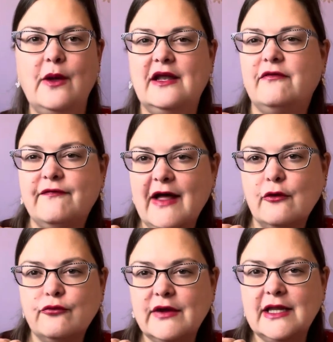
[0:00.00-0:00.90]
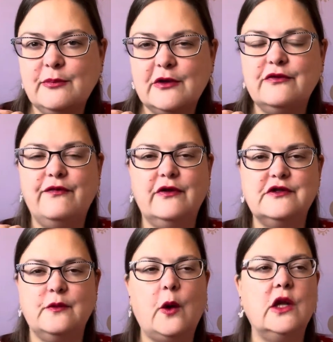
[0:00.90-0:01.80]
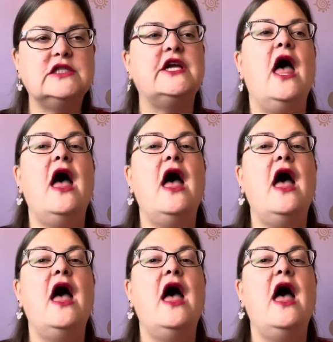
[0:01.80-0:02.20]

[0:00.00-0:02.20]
and it felt really beautiful to watch.